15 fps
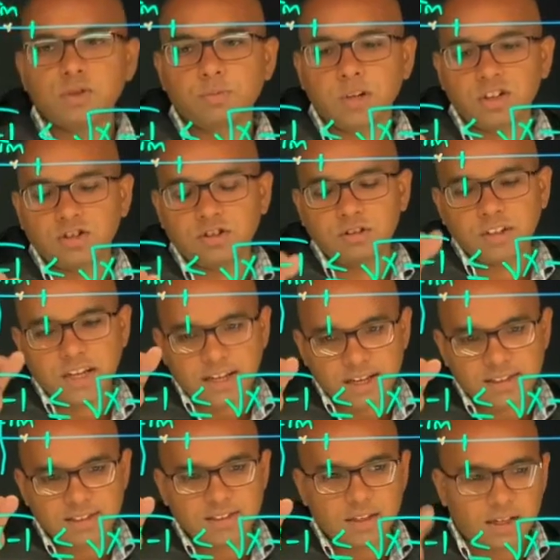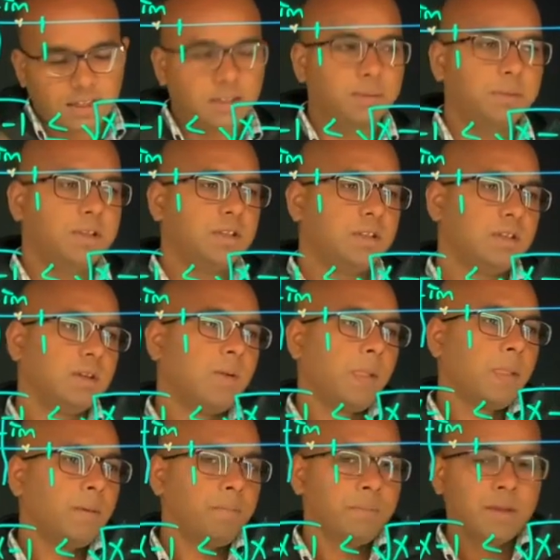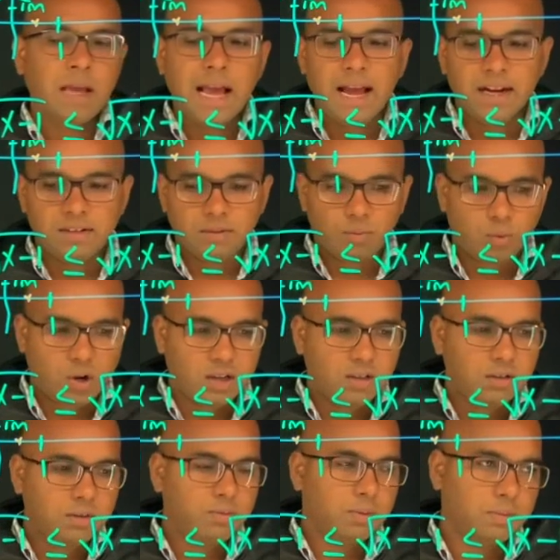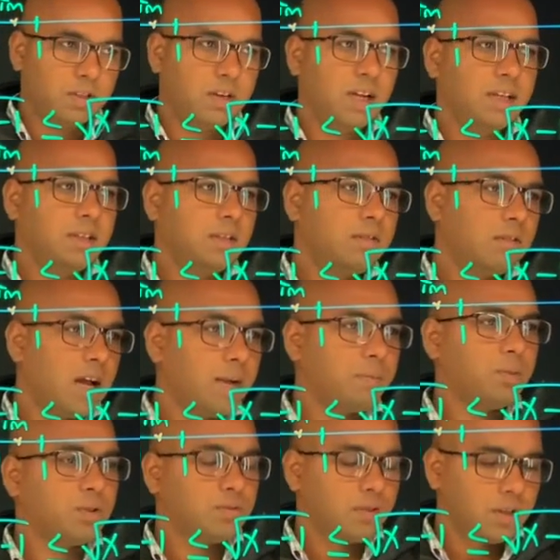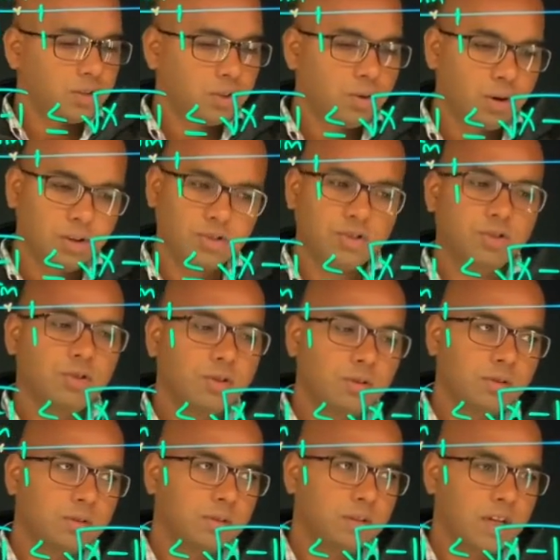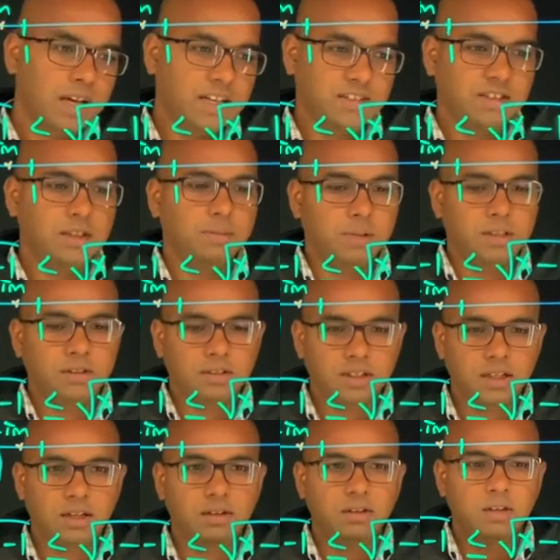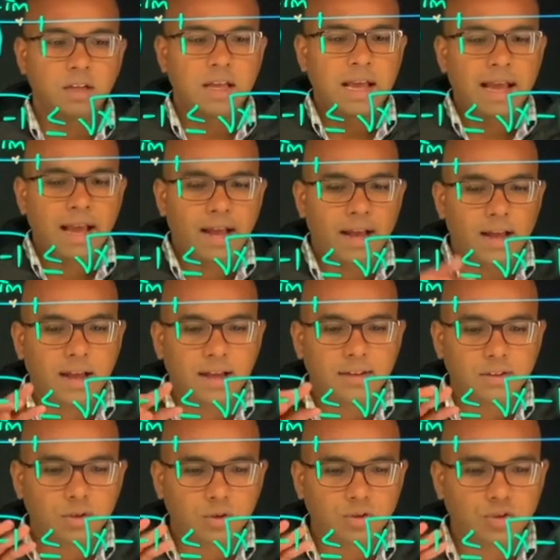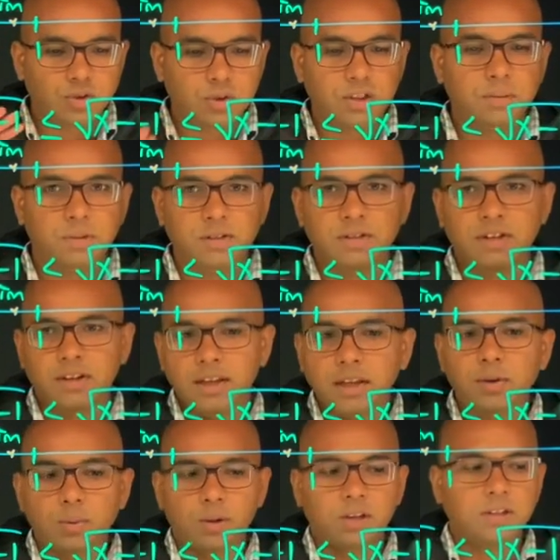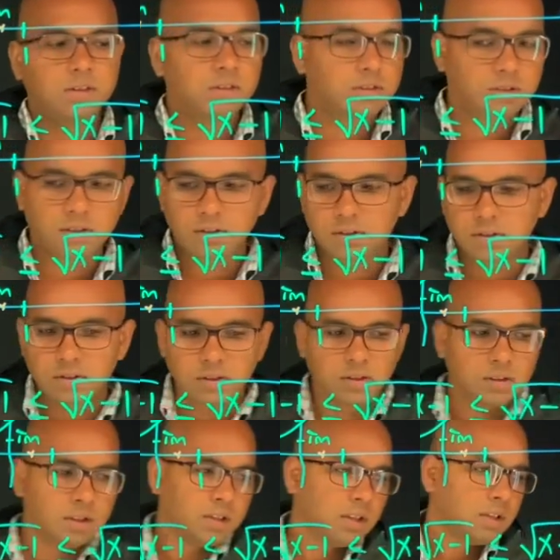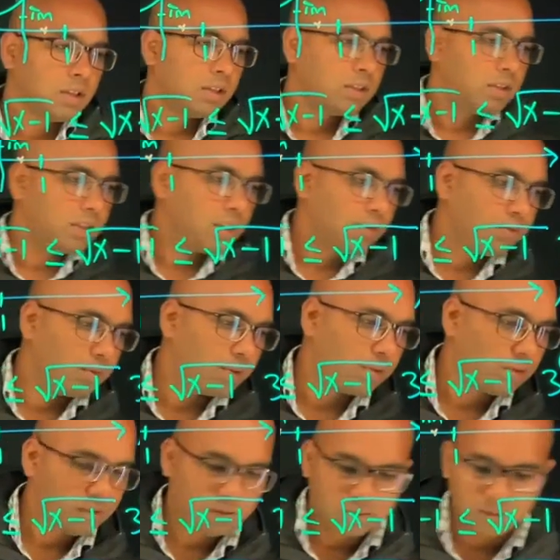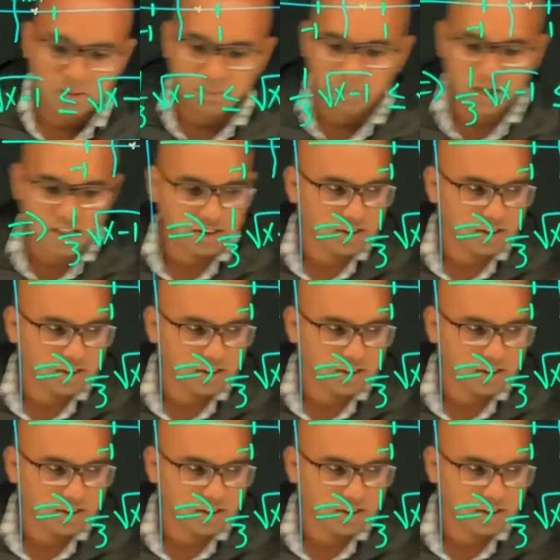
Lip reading: function has a limit at 1 from the right. Rightmost function also has a limit there, and those two limits are equal. Therefore, by